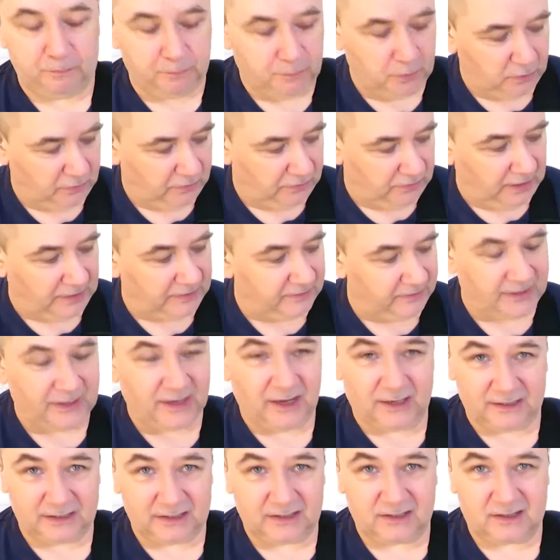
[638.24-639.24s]
But
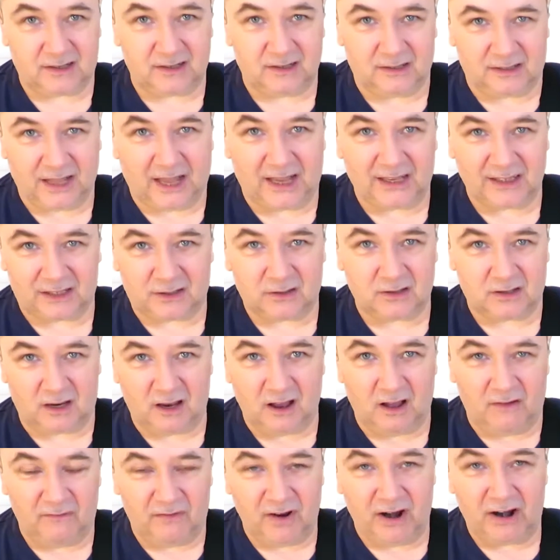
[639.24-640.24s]
that's
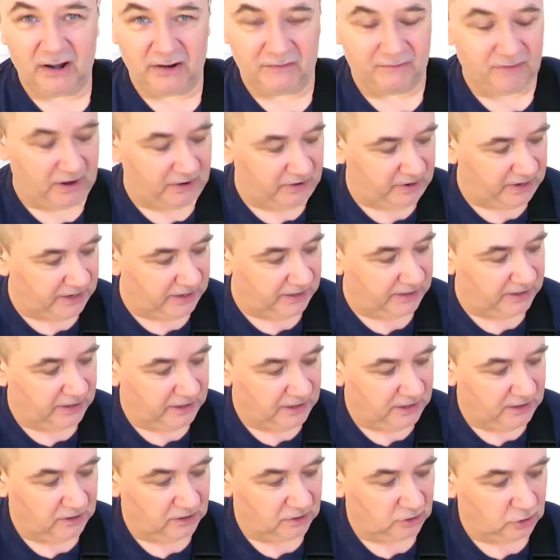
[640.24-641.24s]
a very, very
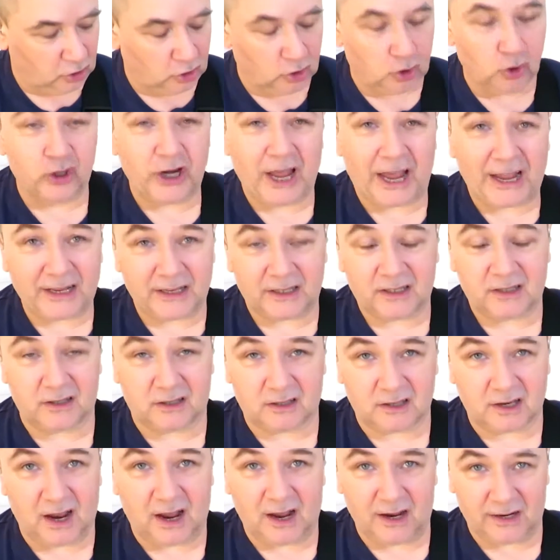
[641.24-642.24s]
good
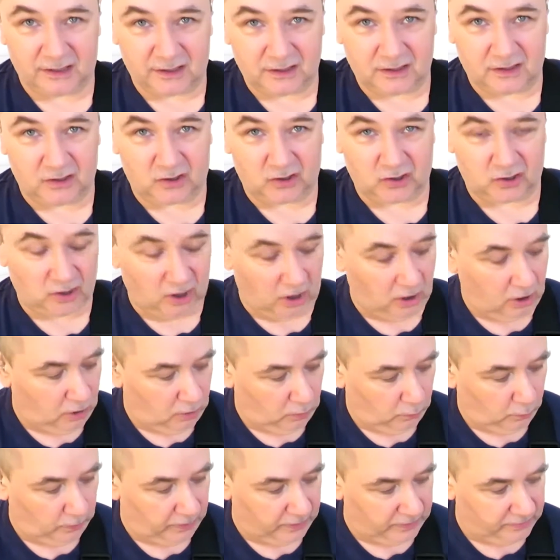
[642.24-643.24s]
exercise to
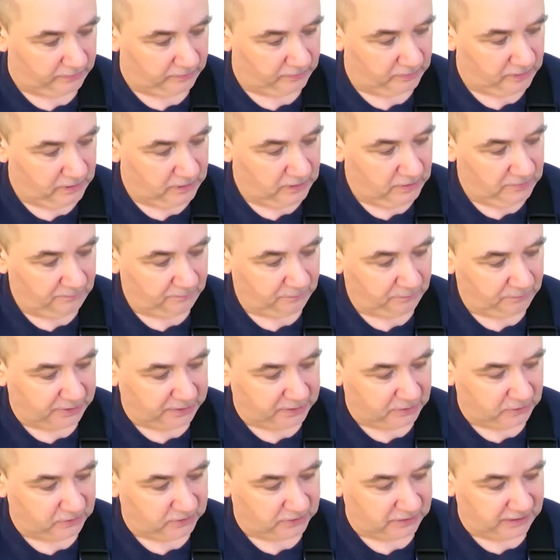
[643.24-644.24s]
start with,
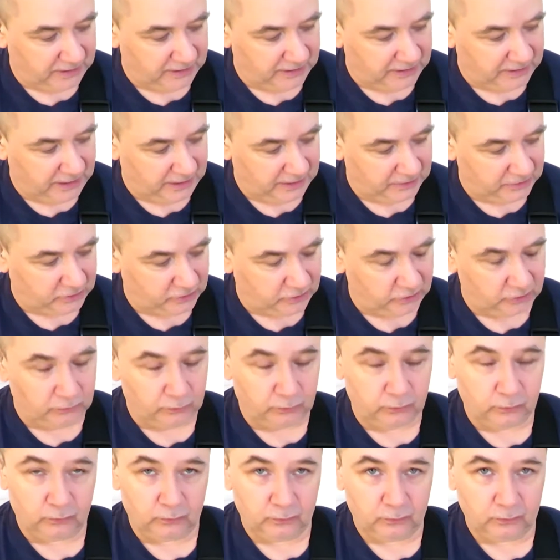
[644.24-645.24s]
because it gets
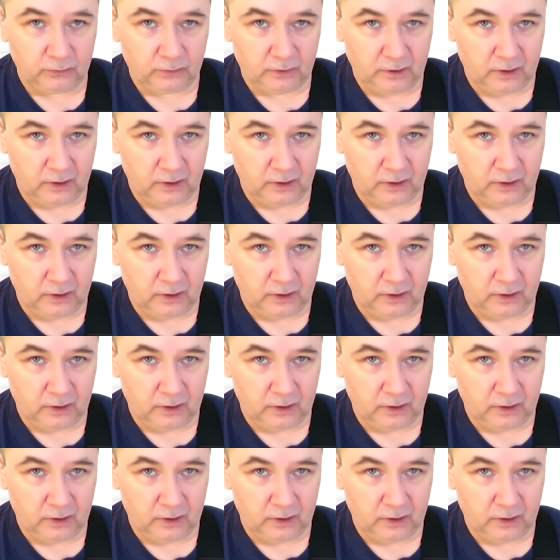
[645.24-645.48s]
you